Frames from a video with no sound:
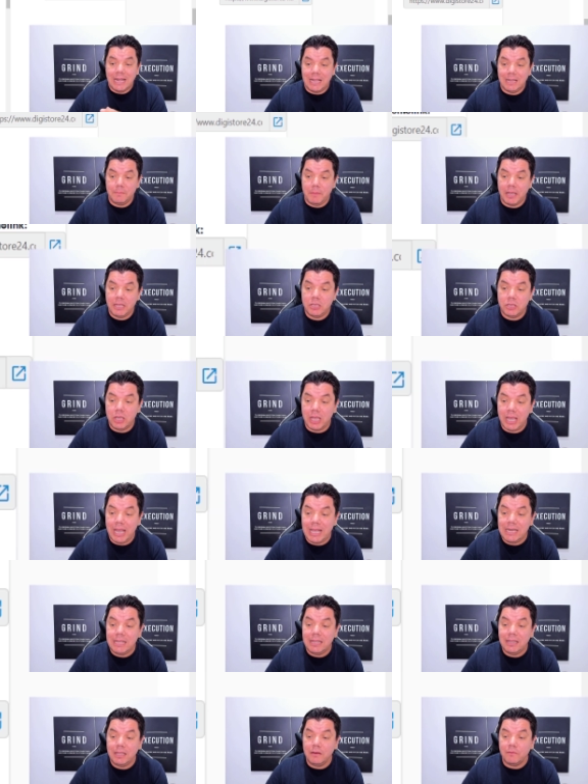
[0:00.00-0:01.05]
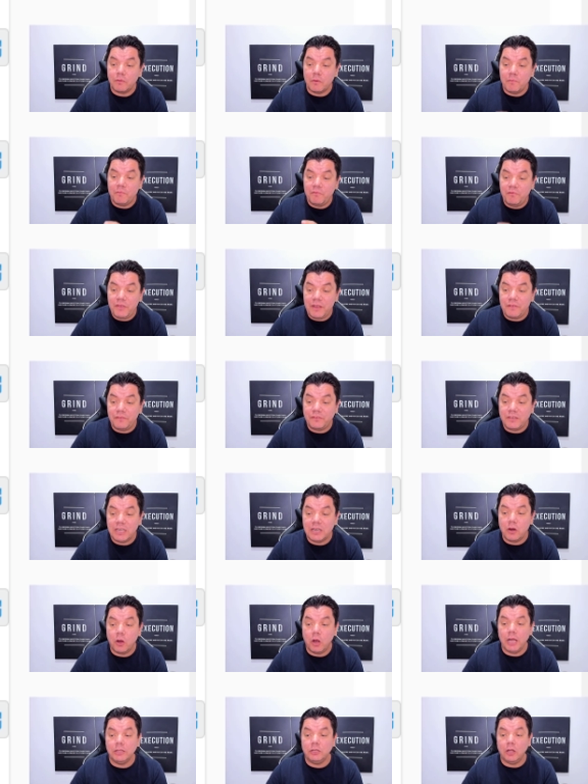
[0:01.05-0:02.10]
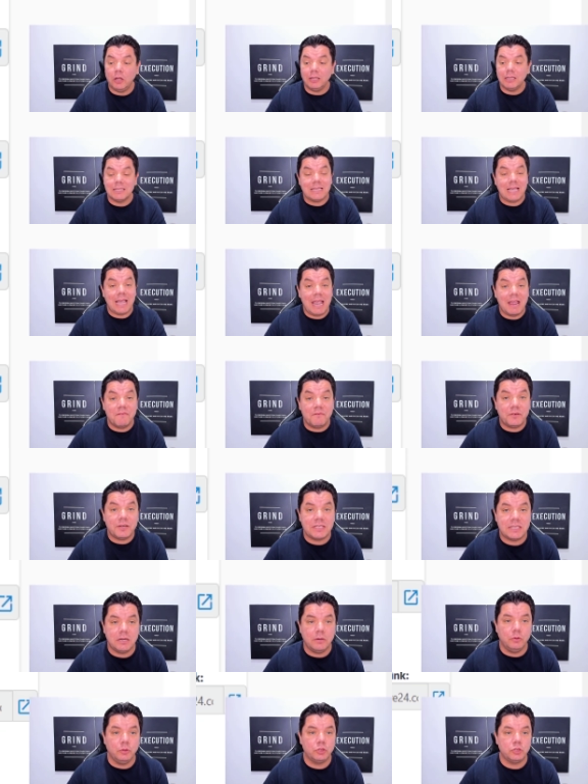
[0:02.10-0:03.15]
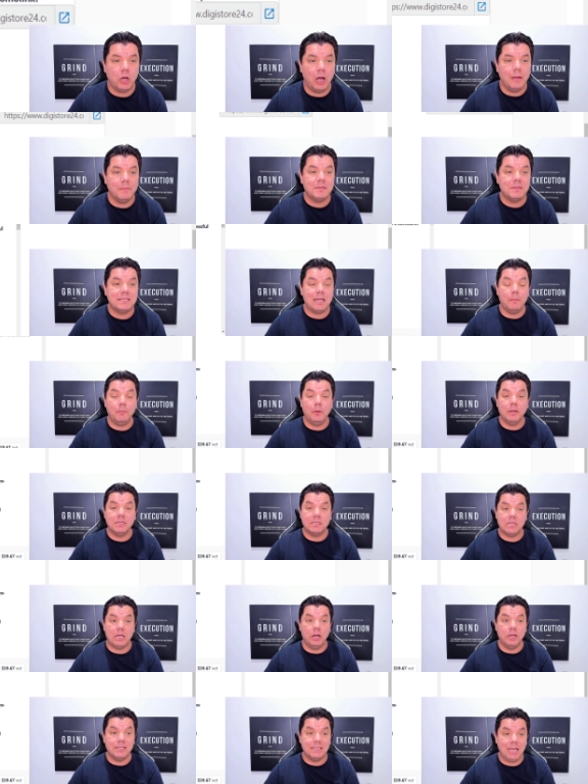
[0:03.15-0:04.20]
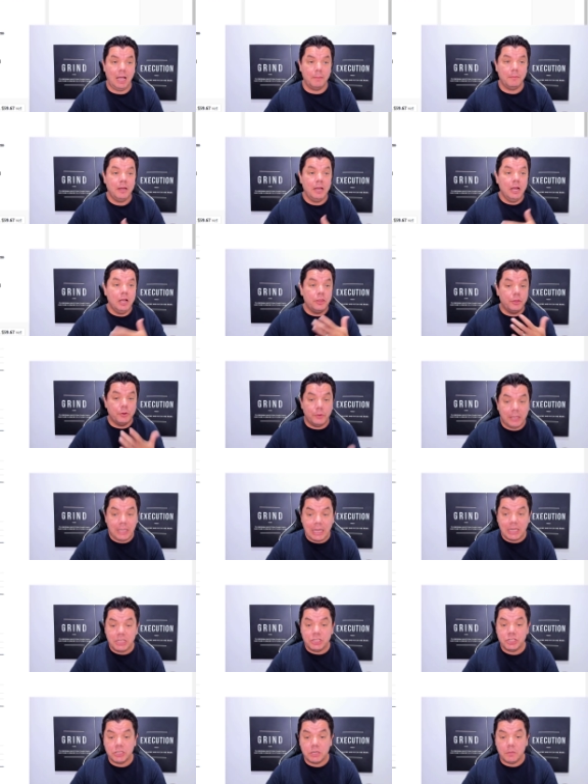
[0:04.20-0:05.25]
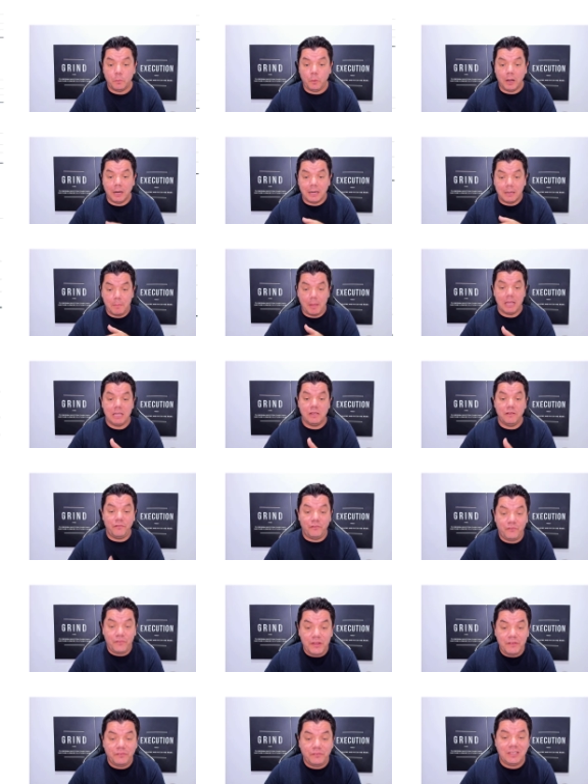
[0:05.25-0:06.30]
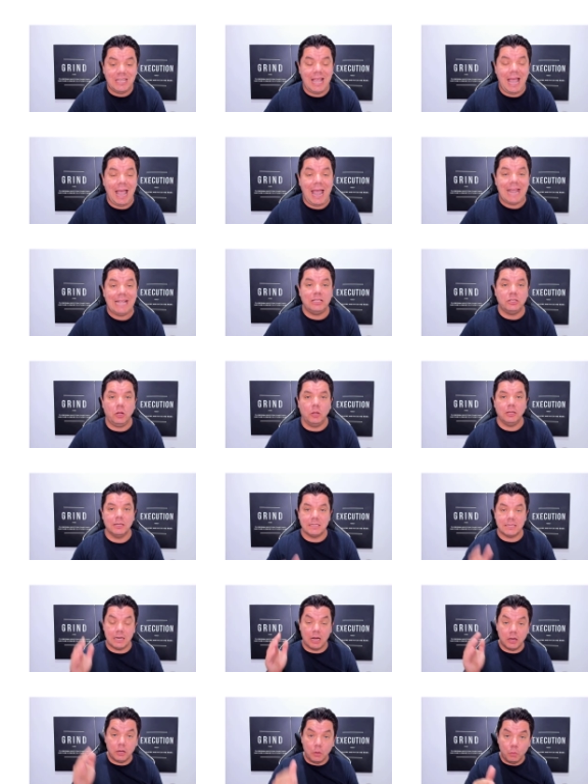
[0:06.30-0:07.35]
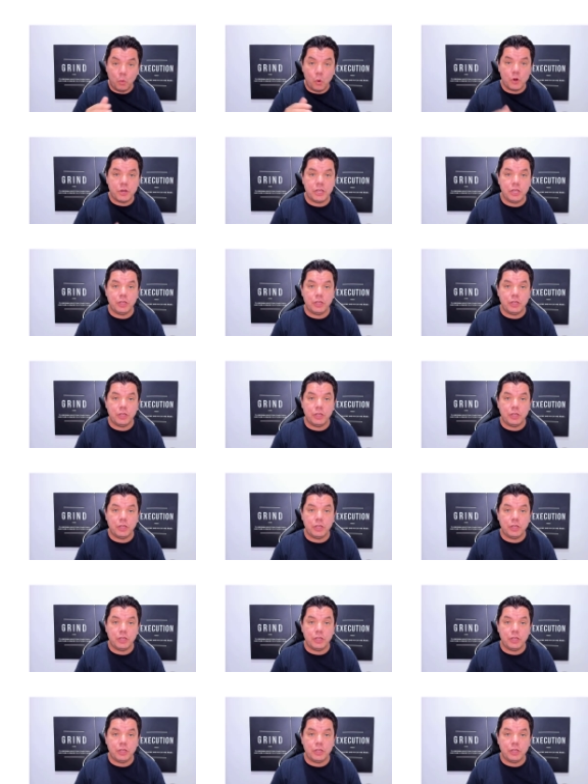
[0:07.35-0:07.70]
can make you anything from $59 every single time someone signs up. The relationship one can make you $58. And I'm going to walk